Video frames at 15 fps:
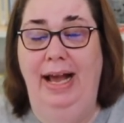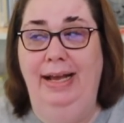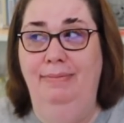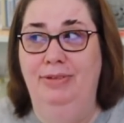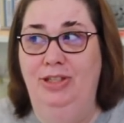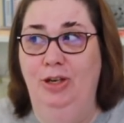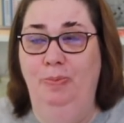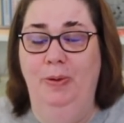I
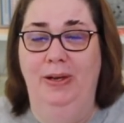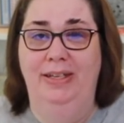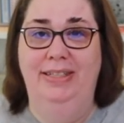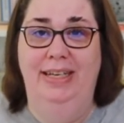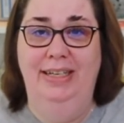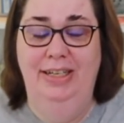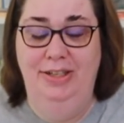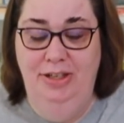am super
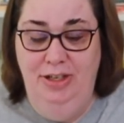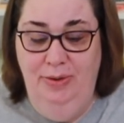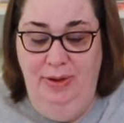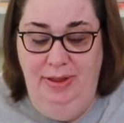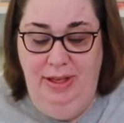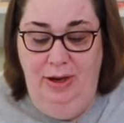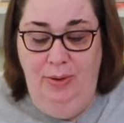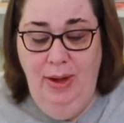excited to do
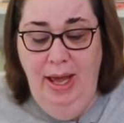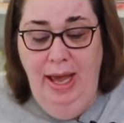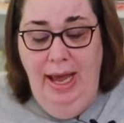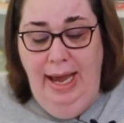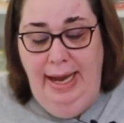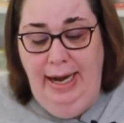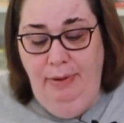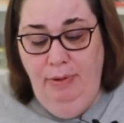it though.
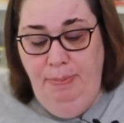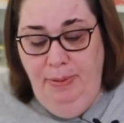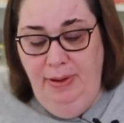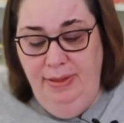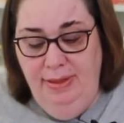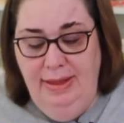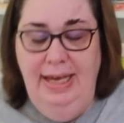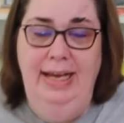And I will
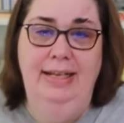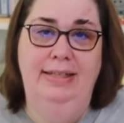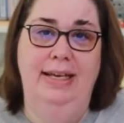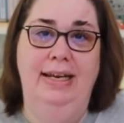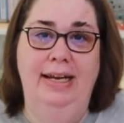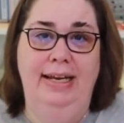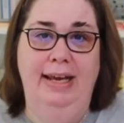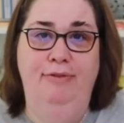put these
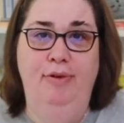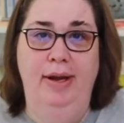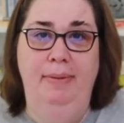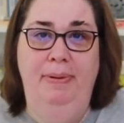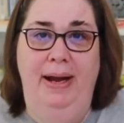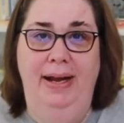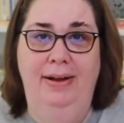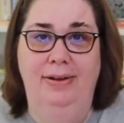in a giveaway
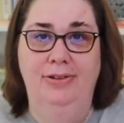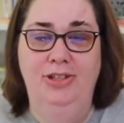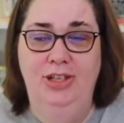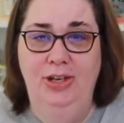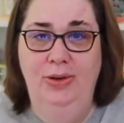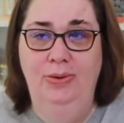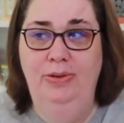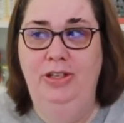pile
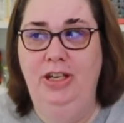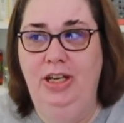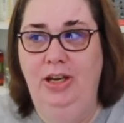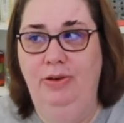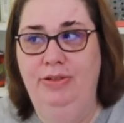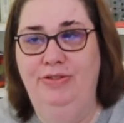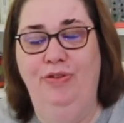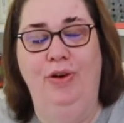too to
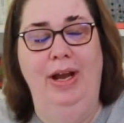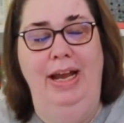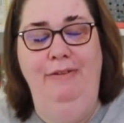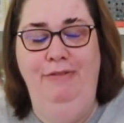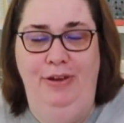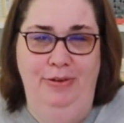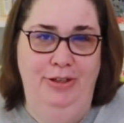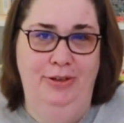use for a
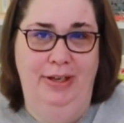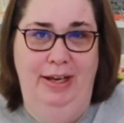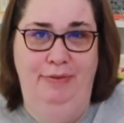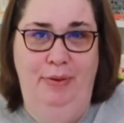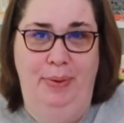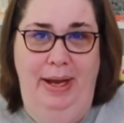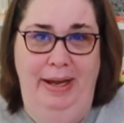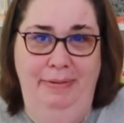future
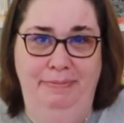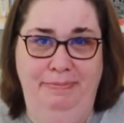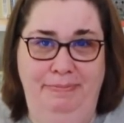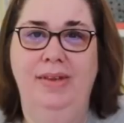giveaway.